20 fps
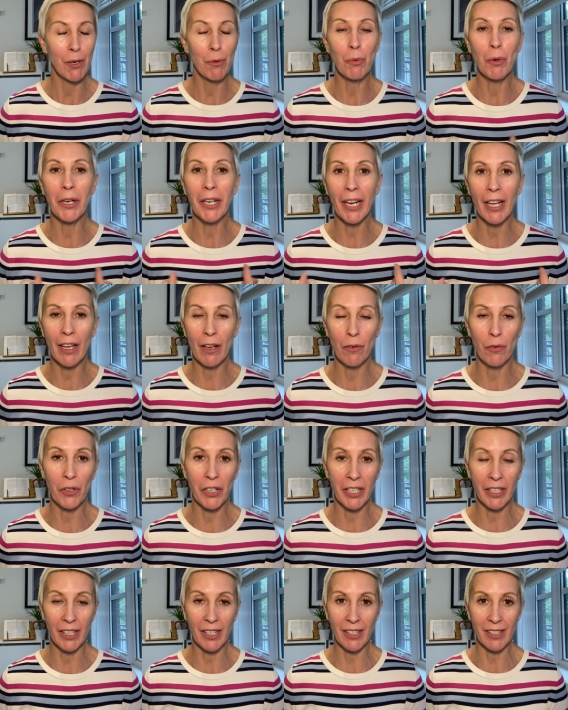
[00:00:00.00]
Whatever
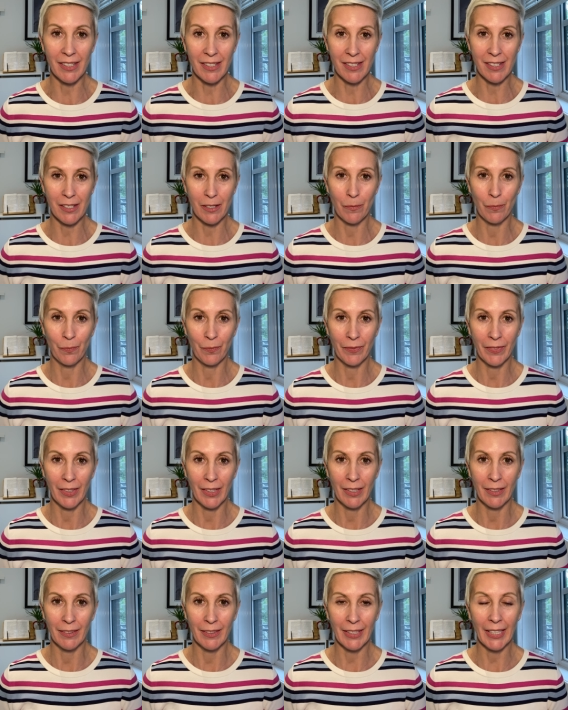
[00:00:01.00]
it is,
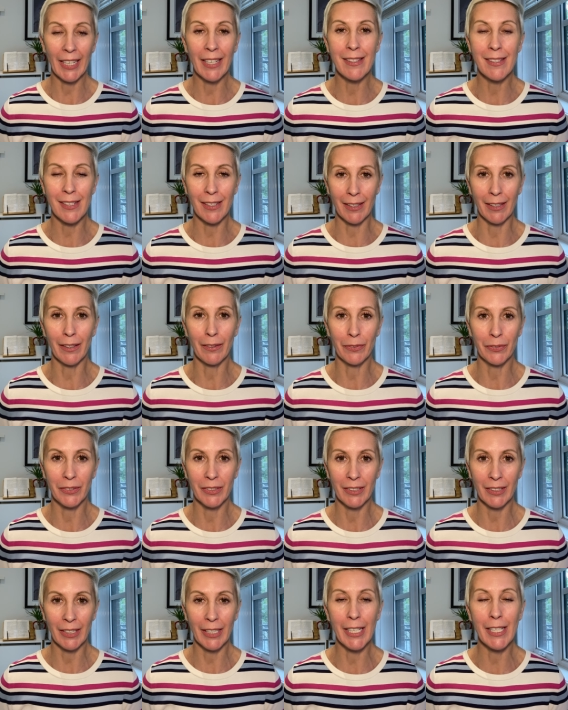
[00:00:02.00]
it's a
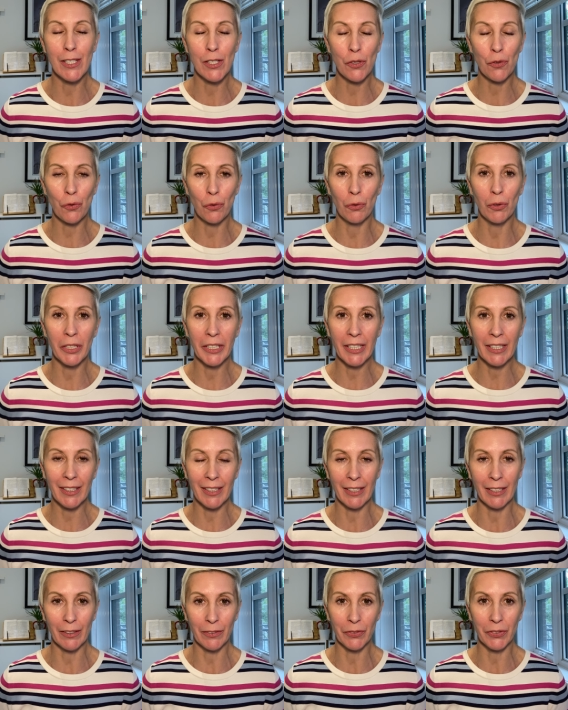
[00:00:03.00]
gift. It's truly a
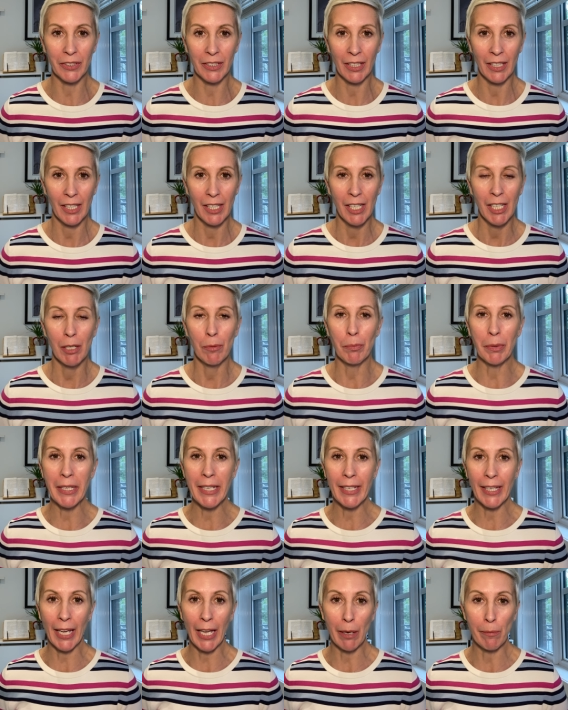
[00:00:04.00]
gift
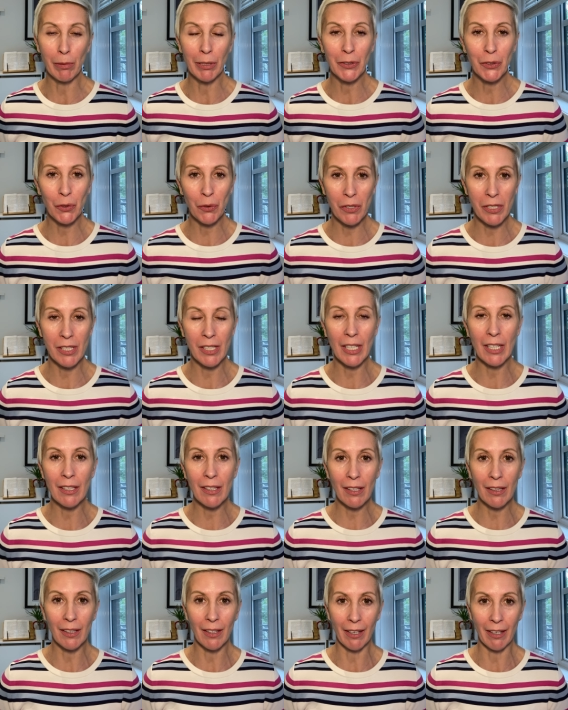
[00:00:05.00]
being able to see
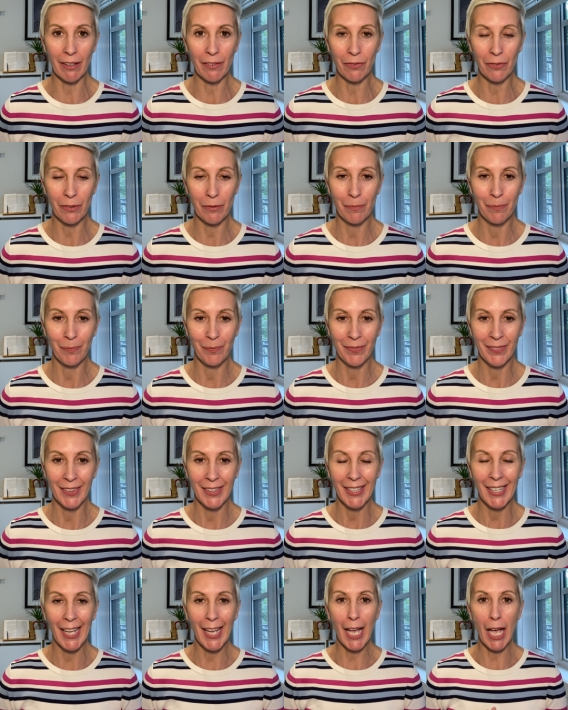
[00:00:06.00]
the life
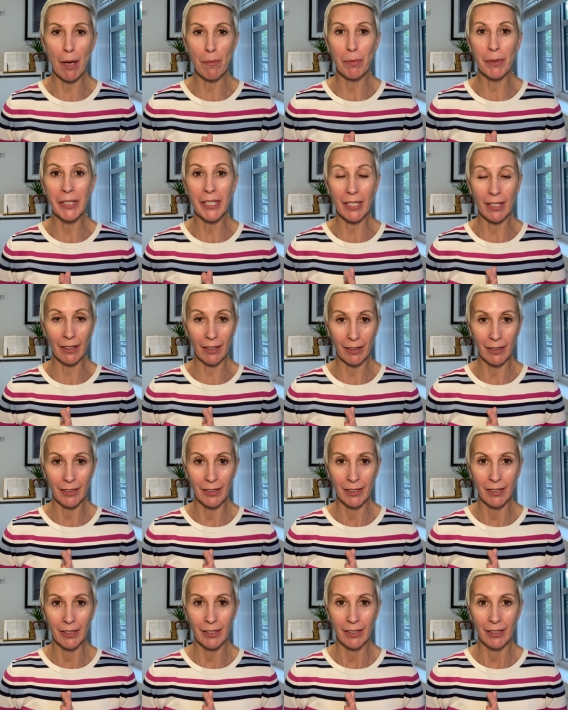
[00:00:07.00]
happening
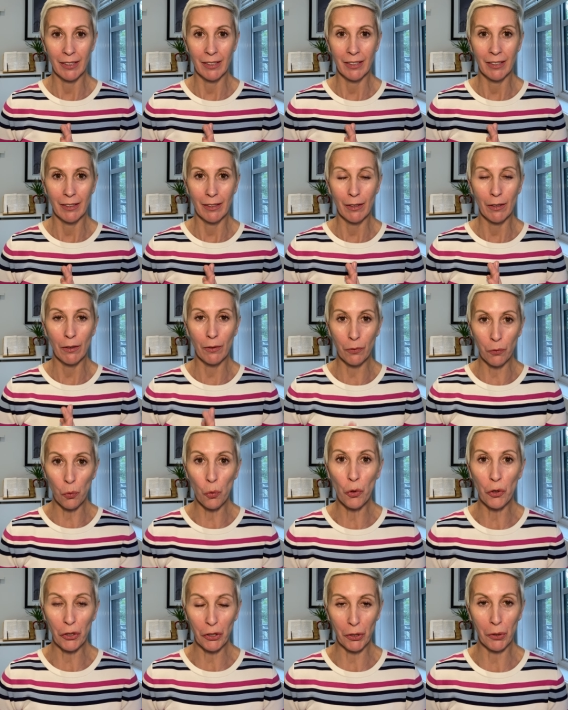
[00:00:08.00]

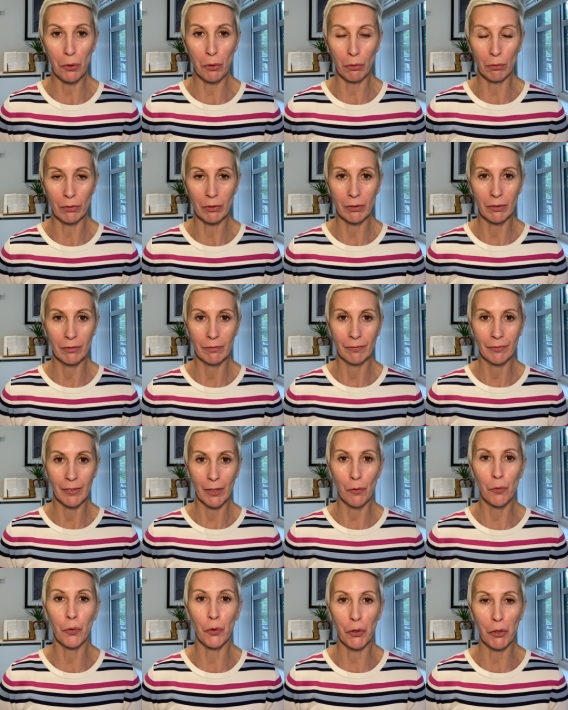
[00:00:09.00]
for you,
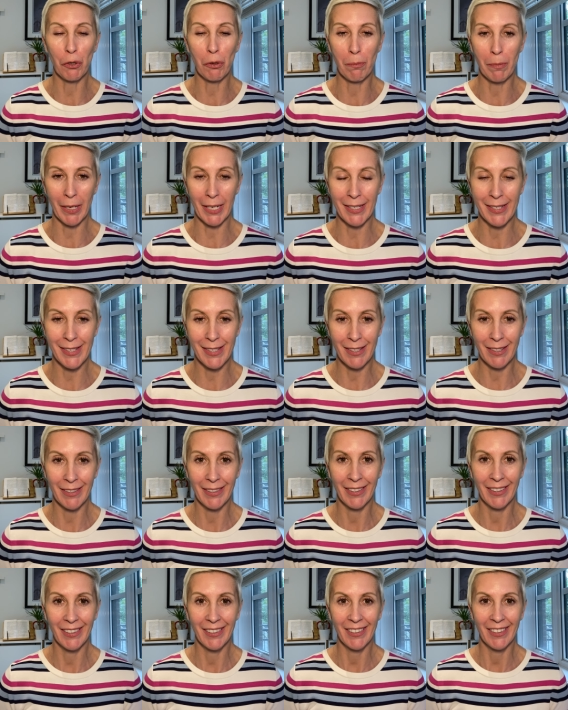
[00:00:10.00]
for your best,
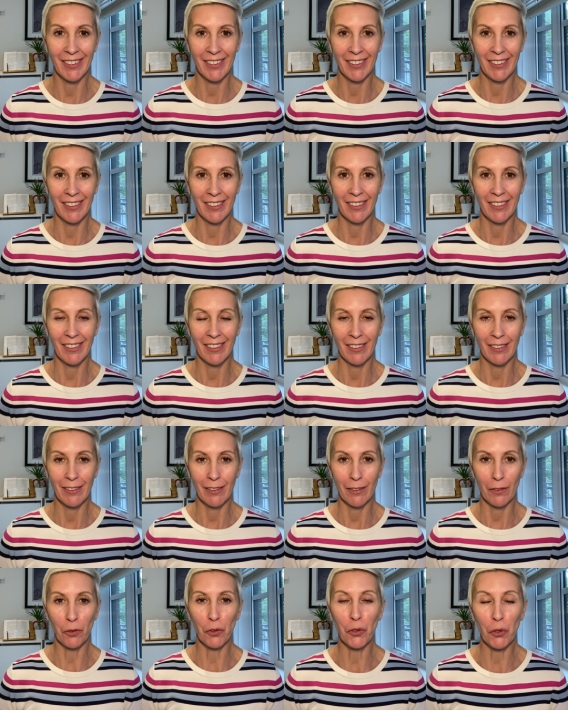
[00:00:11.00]

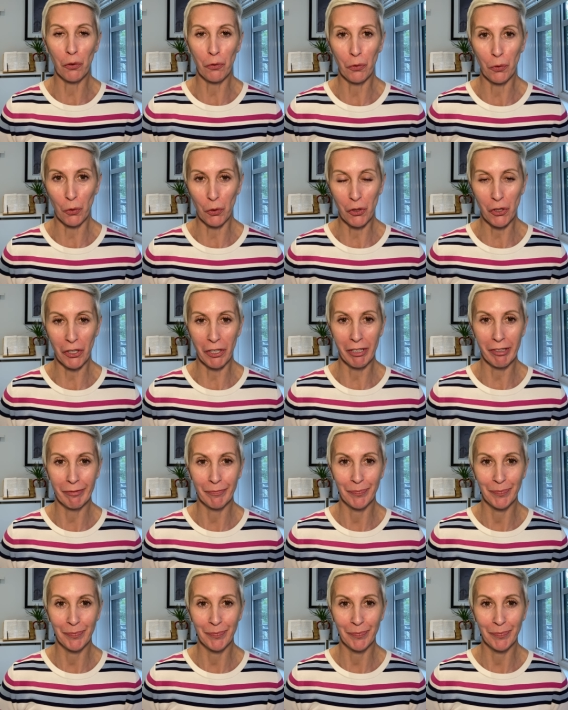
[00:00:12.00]
for your future.